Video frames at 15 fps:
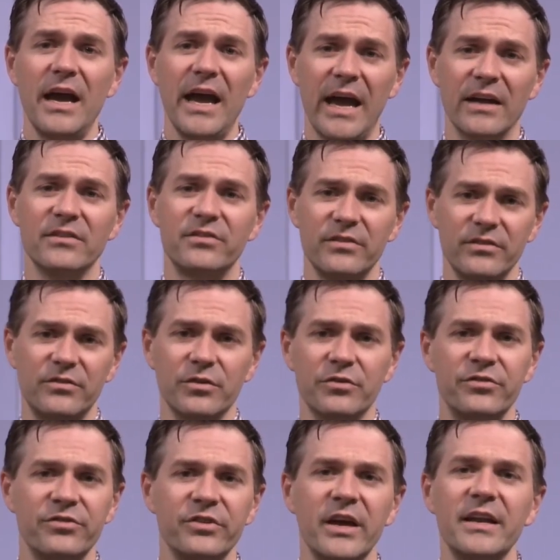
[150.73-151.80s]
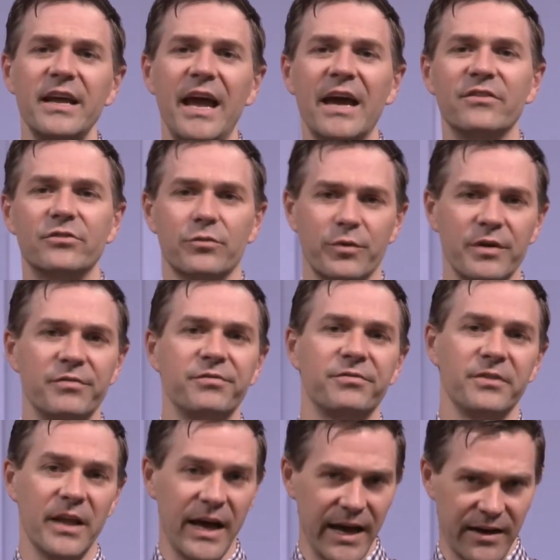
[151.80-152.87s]
and to sit and to
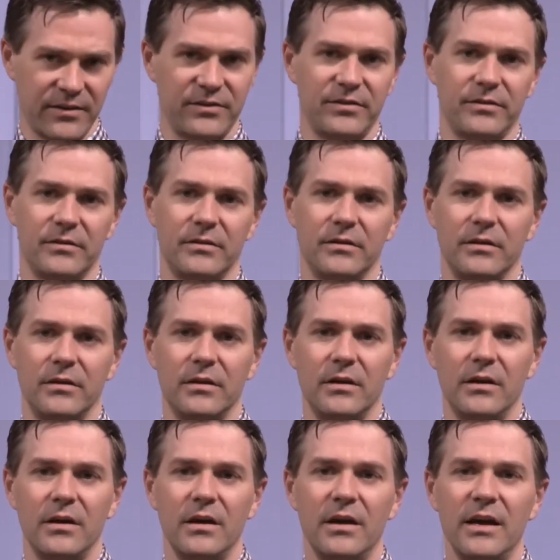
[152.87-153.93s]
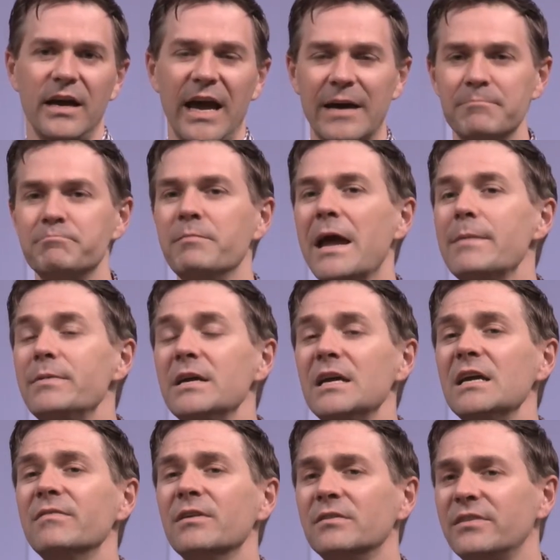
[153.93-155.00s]
reflect, and maybe
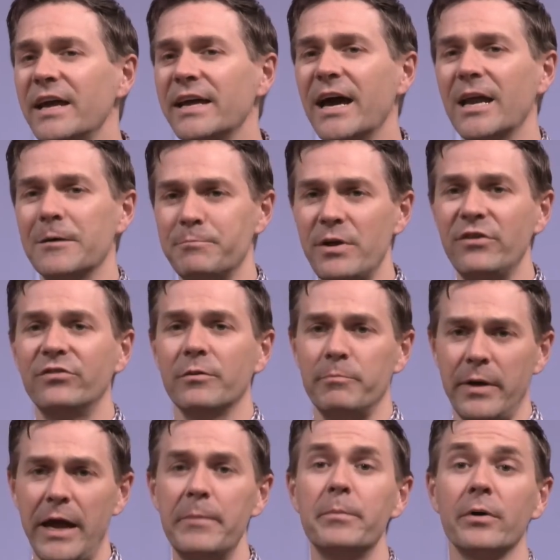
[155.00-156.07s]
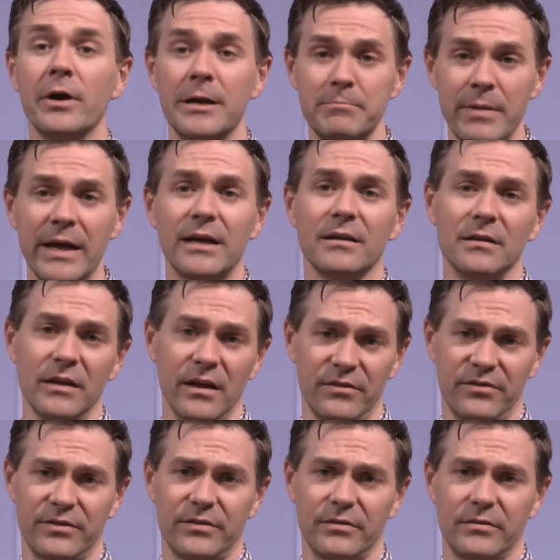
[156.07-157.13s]
even take out a piece of paper and make a
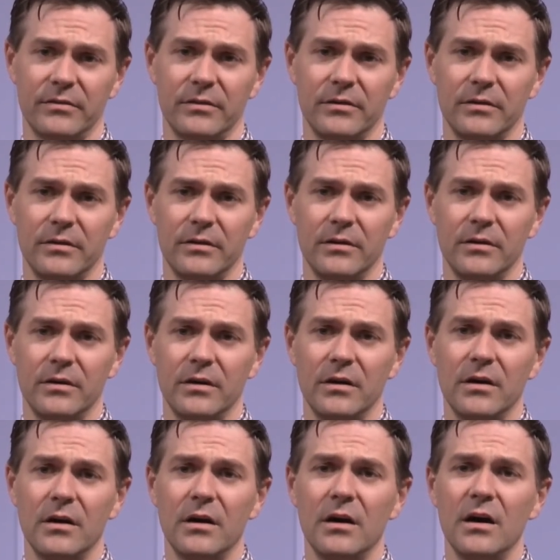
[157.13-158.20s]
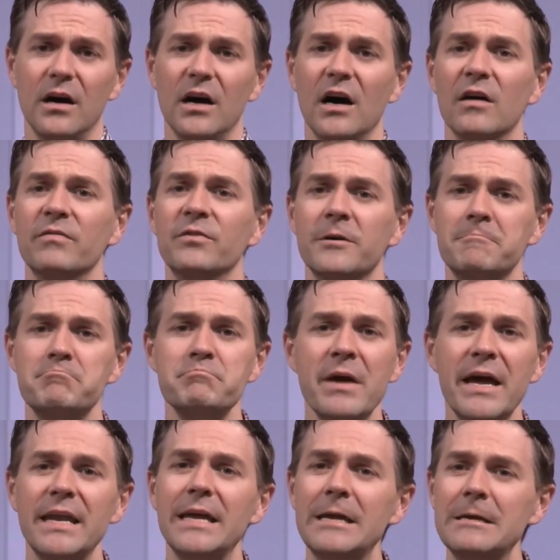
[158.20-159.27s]
list of the
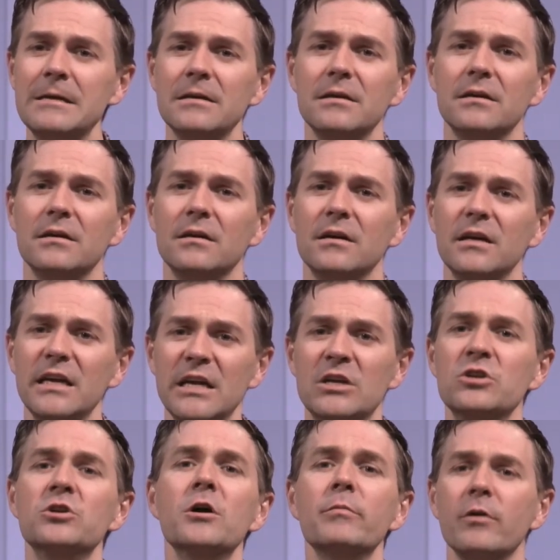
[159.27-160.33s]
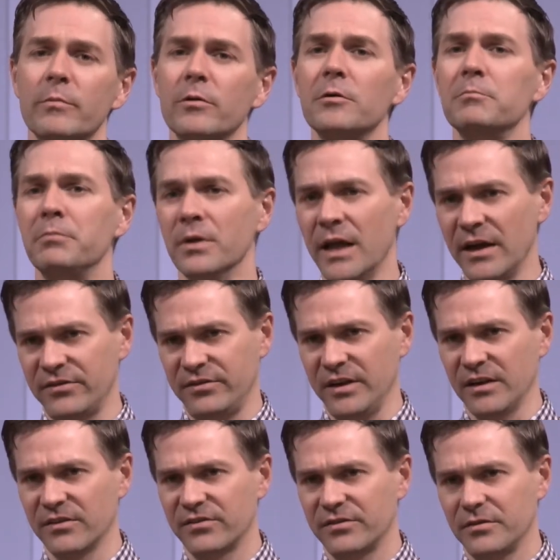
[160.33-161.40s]
many innumerable
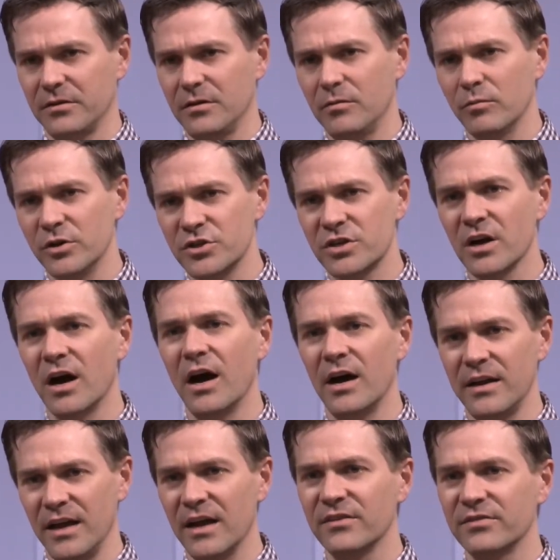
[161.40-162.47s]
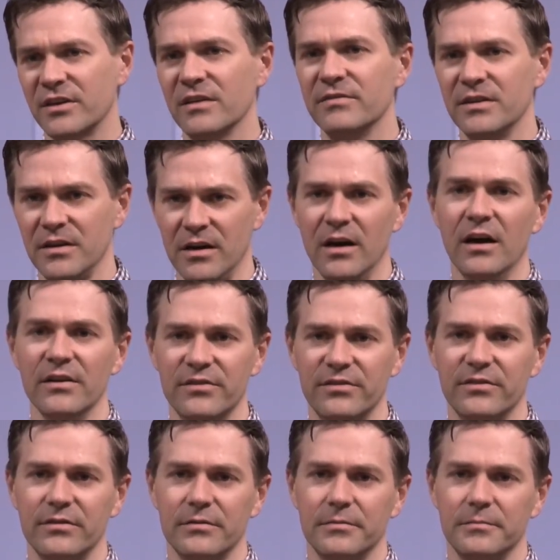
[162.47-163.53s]
blessings which God has given
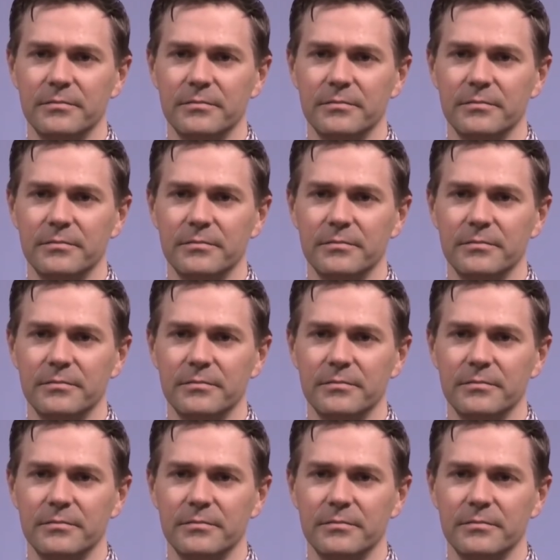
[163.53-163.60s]
us,